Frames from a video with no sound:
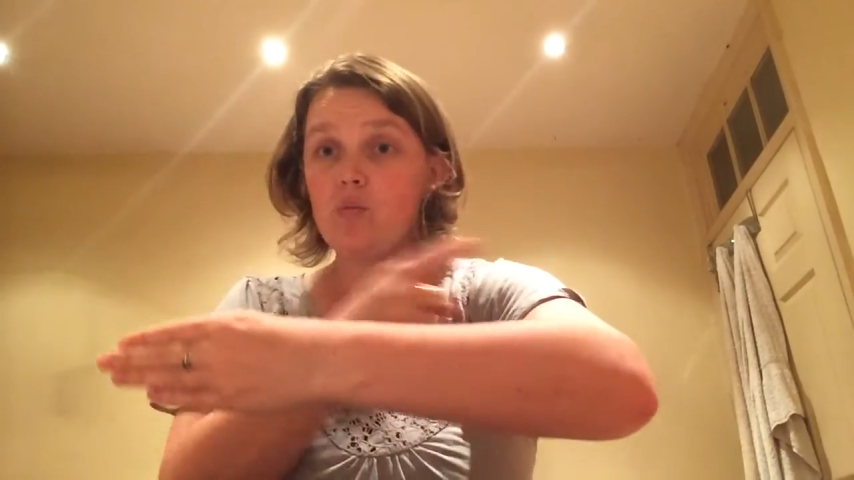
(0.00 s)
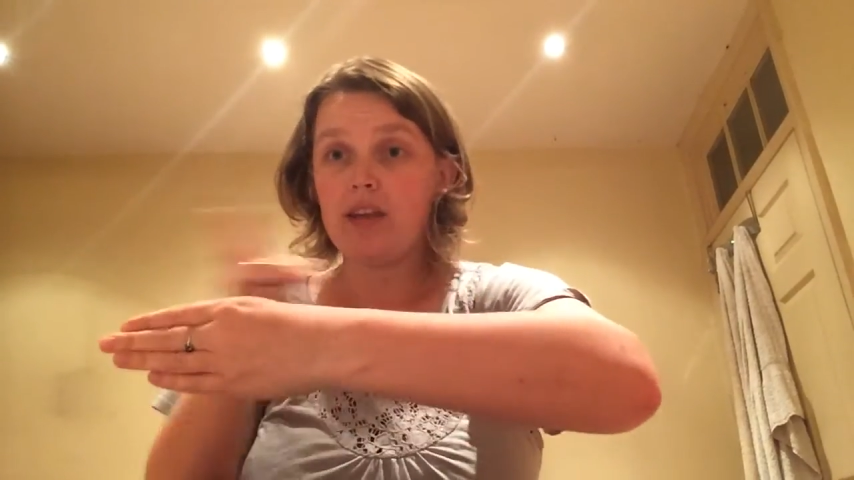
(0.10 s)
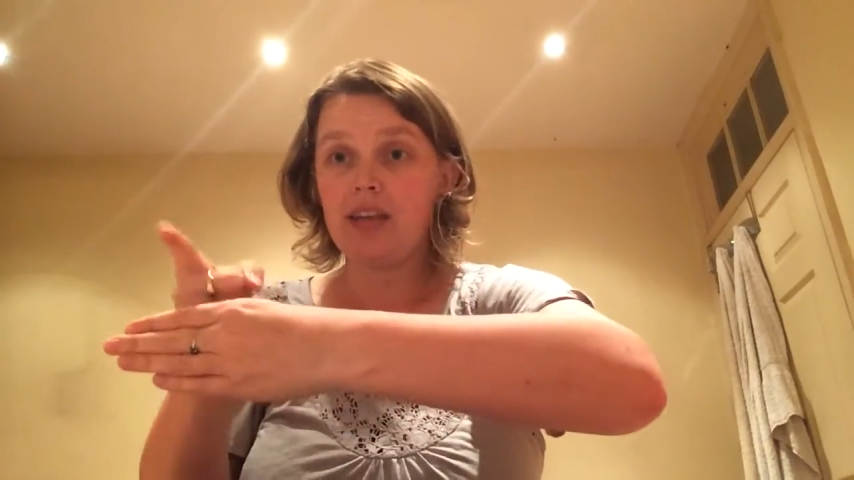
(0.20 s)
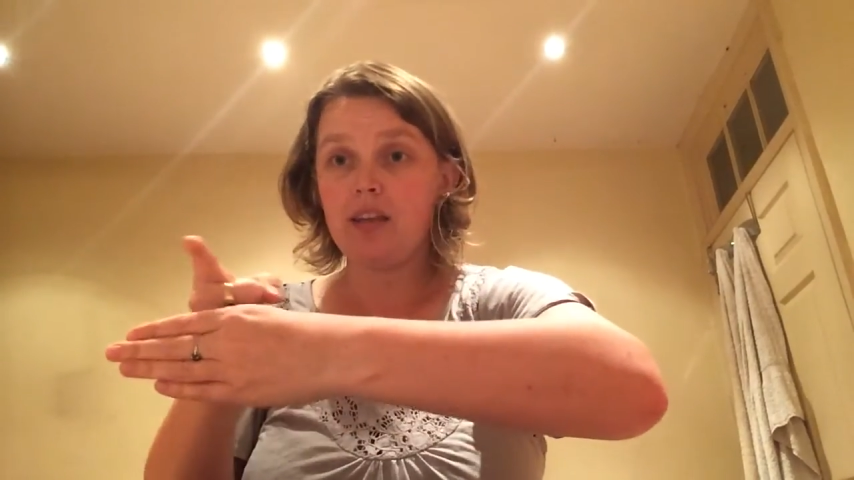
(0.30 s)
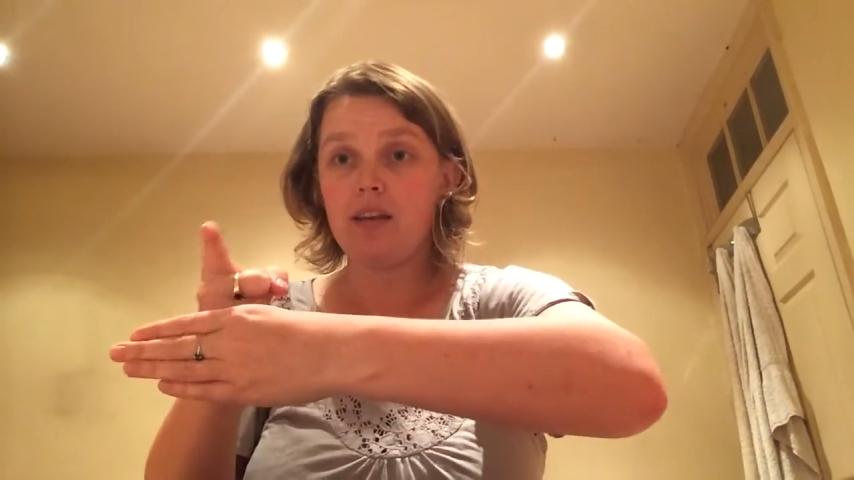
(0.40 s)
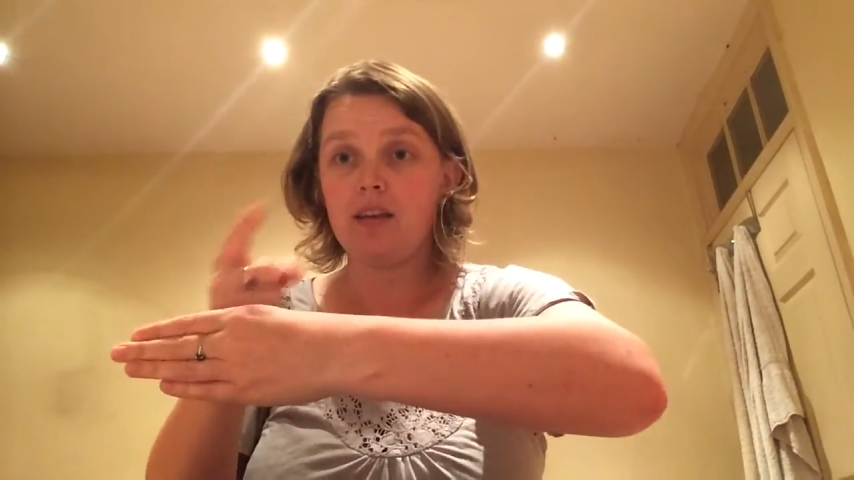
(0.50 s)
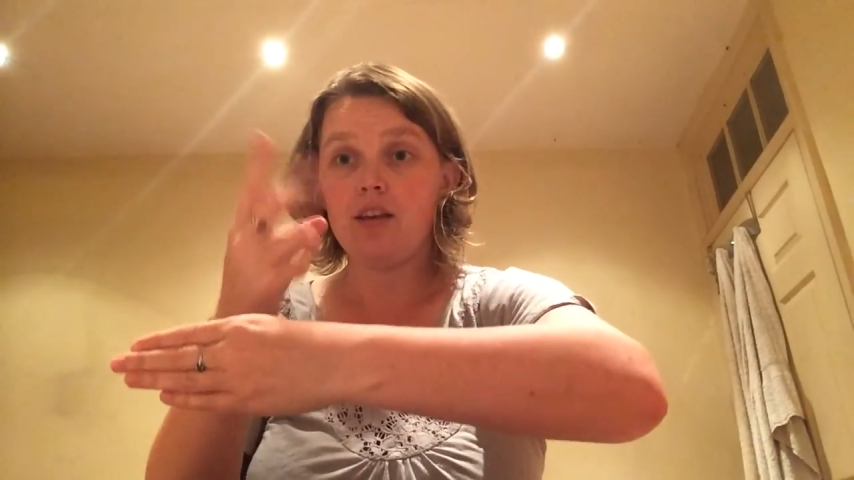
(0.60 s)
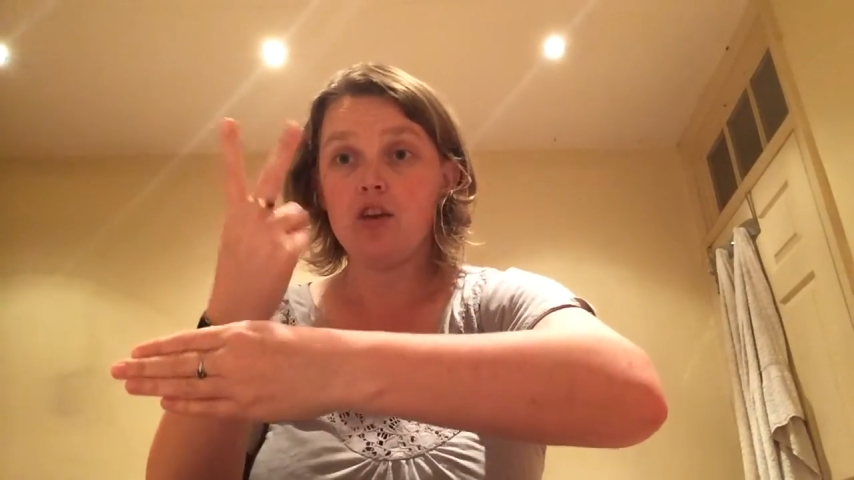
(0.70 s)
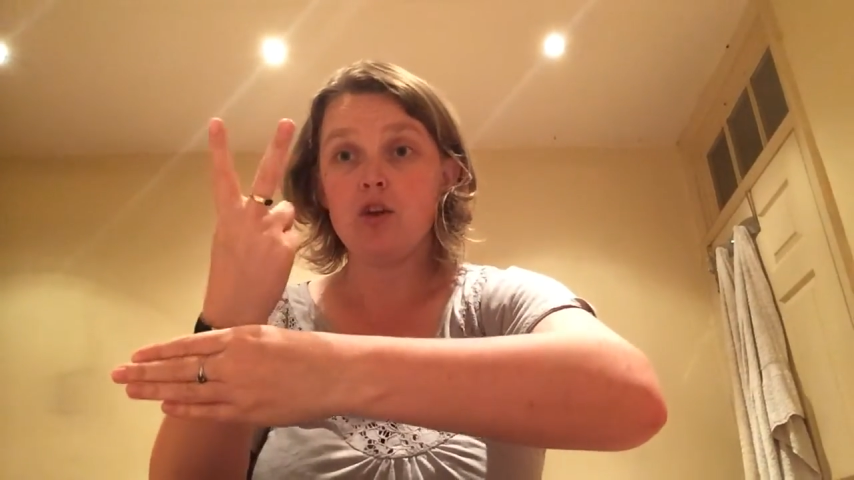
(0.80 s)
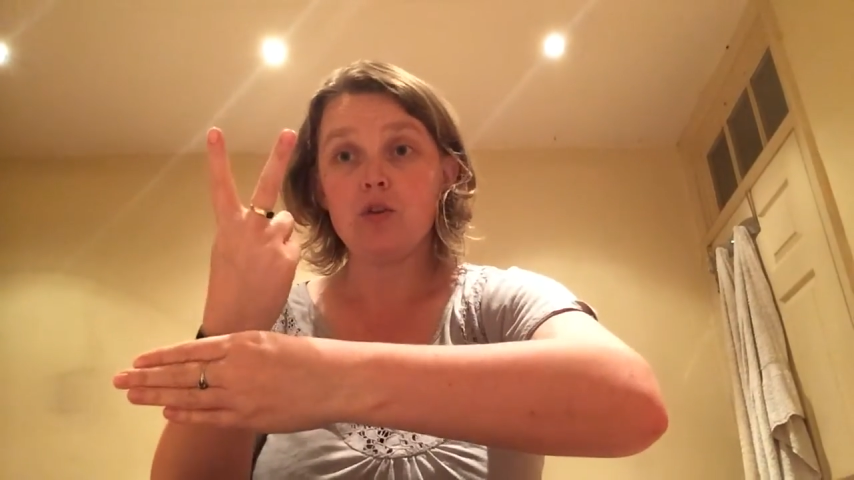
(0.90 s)
week,
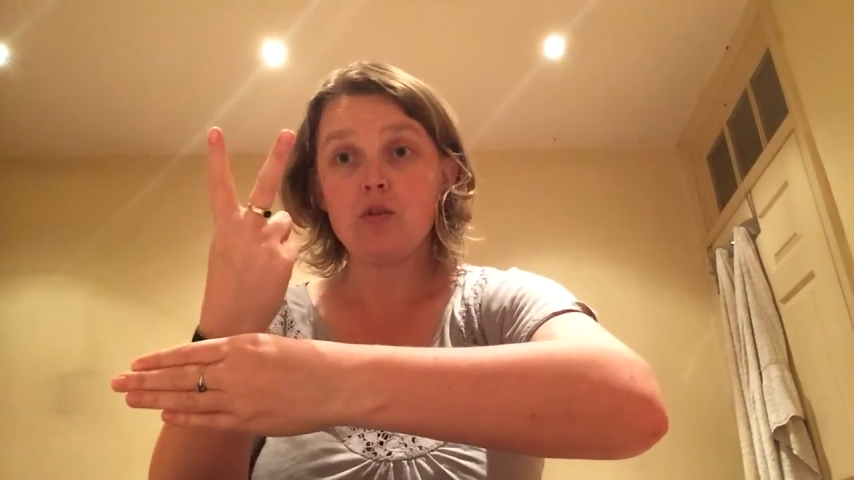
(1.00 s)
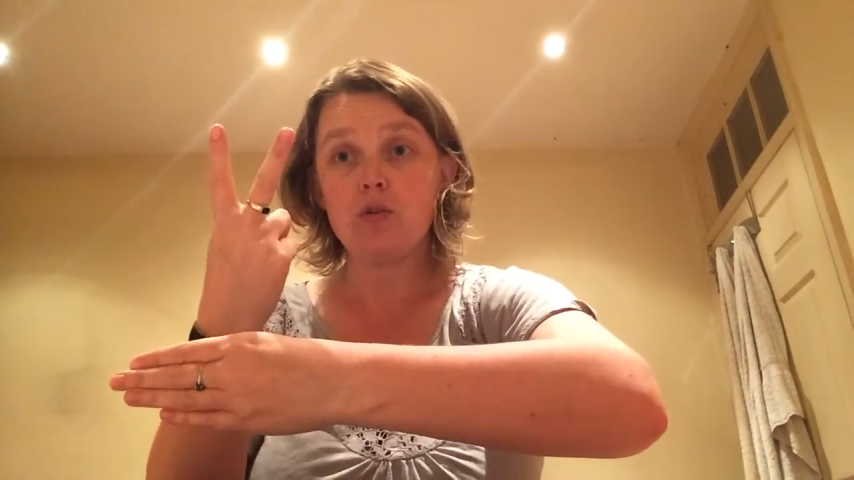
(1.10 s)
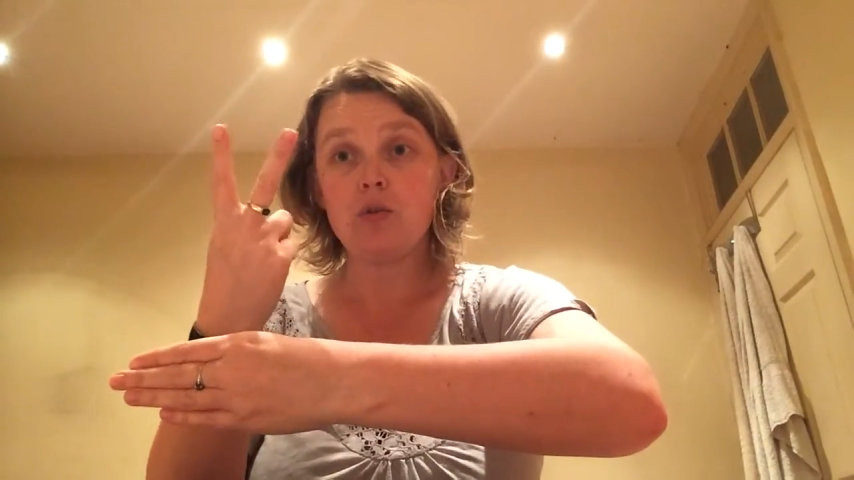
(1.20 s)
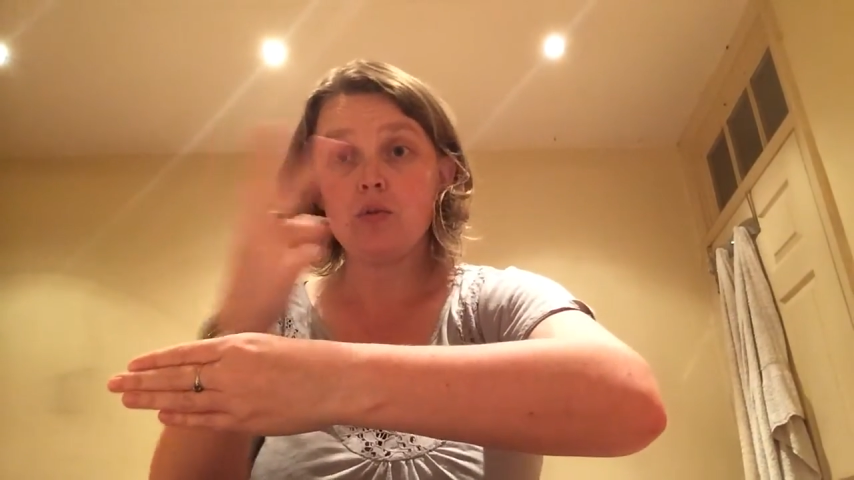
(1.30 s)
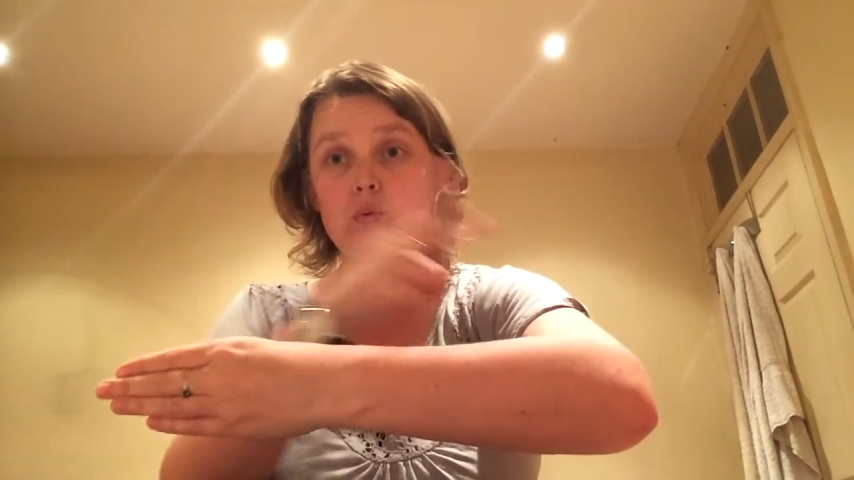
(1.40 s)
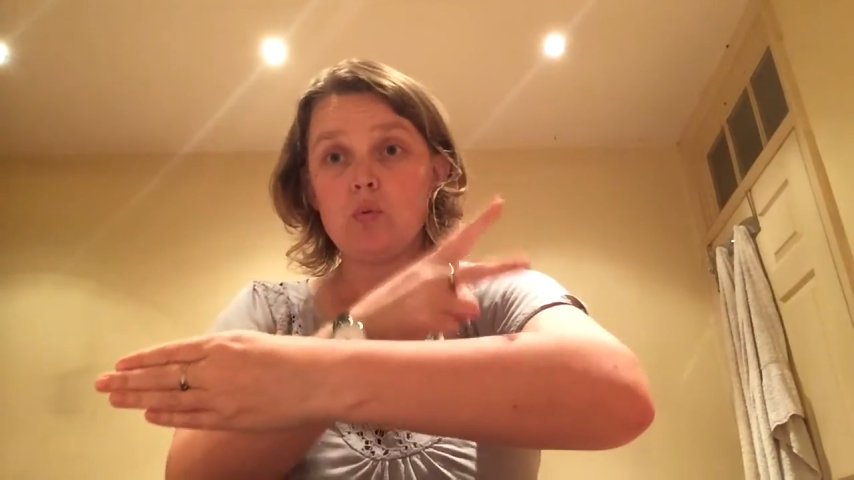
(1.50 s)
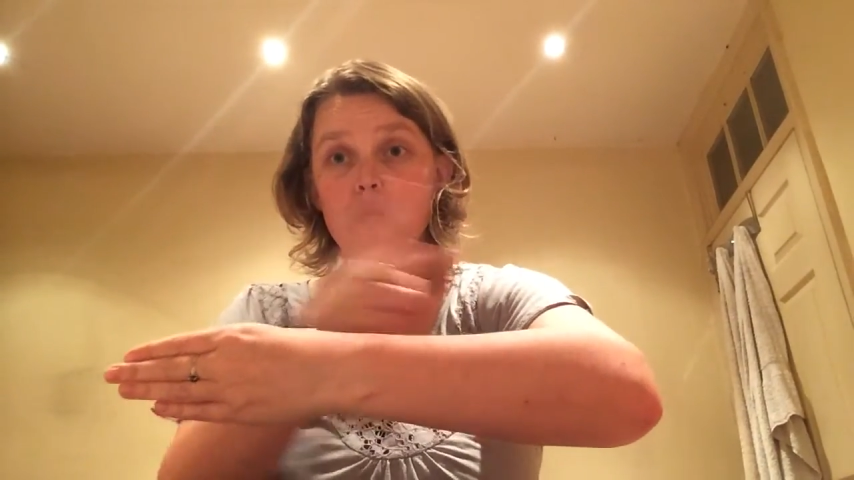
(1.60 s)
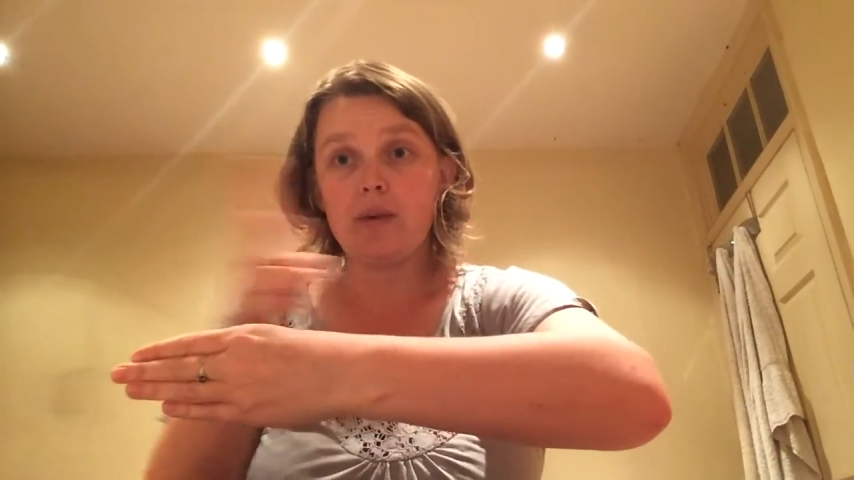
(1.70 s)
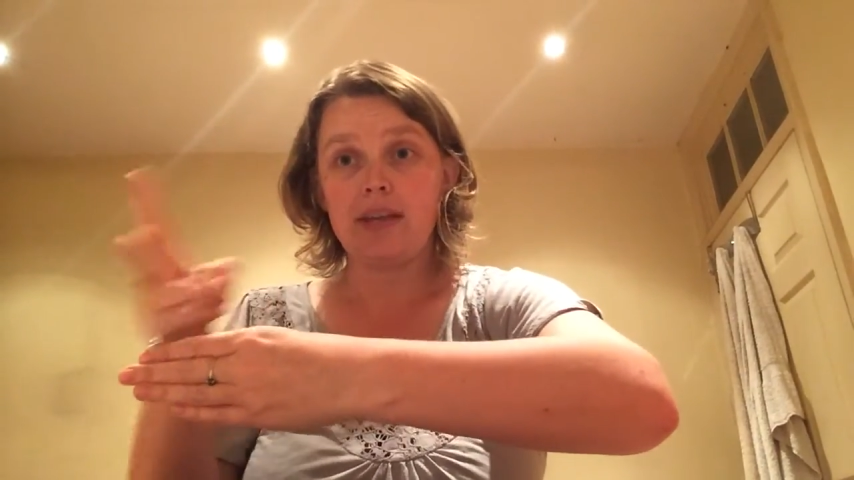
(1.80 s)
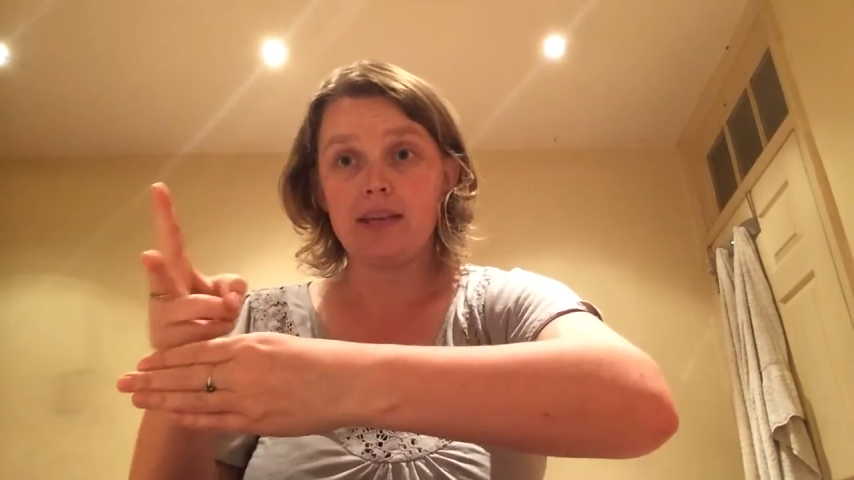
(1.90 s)
2
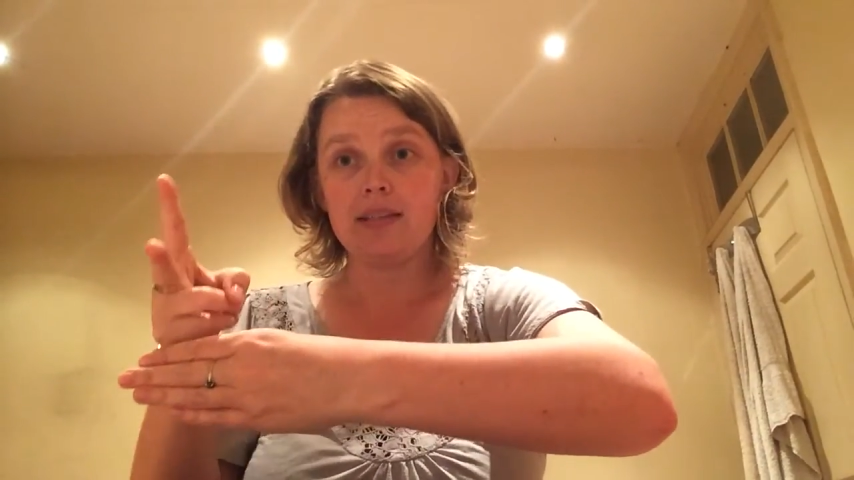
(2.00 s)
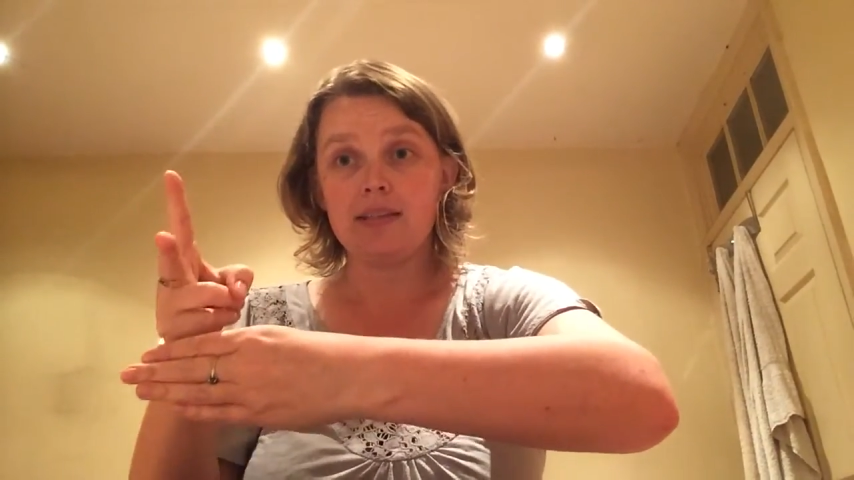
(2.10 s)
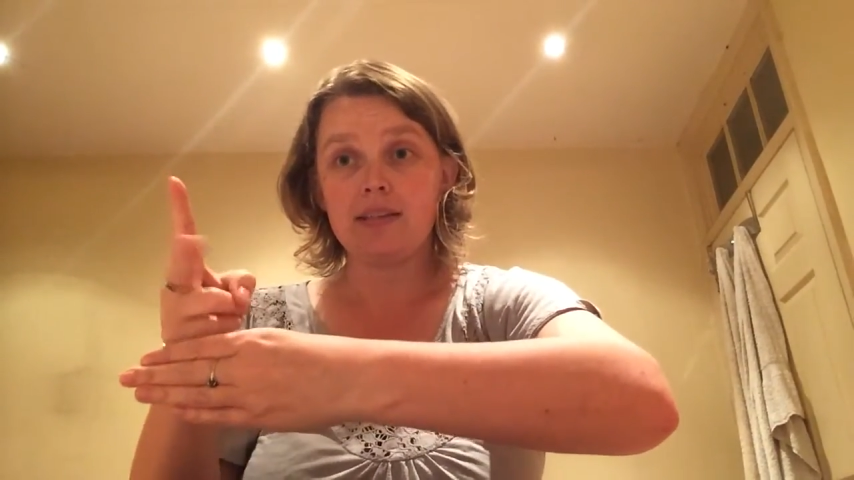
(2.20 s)
weeks,